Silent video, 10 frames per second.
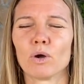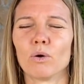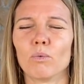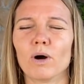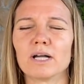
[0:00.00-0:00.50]

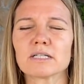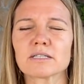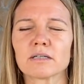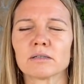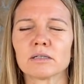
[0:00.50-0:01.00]
what
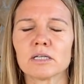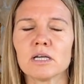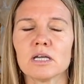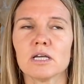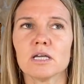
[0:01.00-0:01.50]

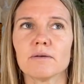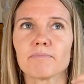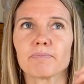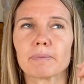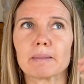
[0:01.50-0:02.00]

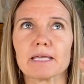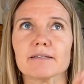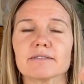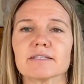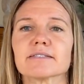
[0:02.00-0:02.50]

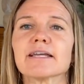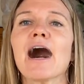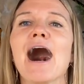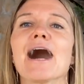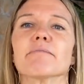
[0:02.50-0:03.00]
is this
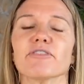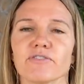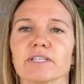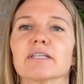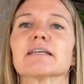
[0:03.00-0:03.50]
time
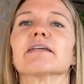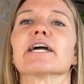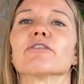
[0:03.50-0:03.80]
feeling like